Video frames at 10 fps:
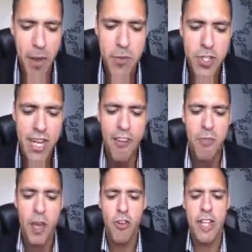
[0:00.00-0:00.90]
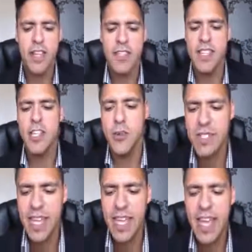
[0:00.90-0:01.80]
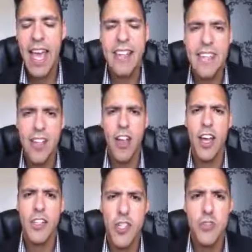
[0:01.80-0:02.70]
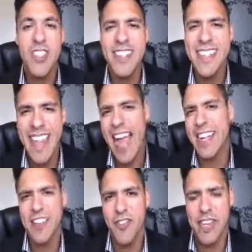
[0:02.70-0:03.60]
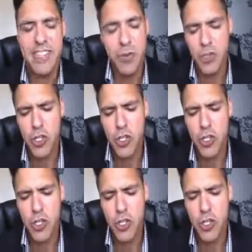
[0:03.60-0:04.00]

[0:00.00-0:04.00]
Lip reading: I'm just going to have mine running continuously until I choose to deactivate it,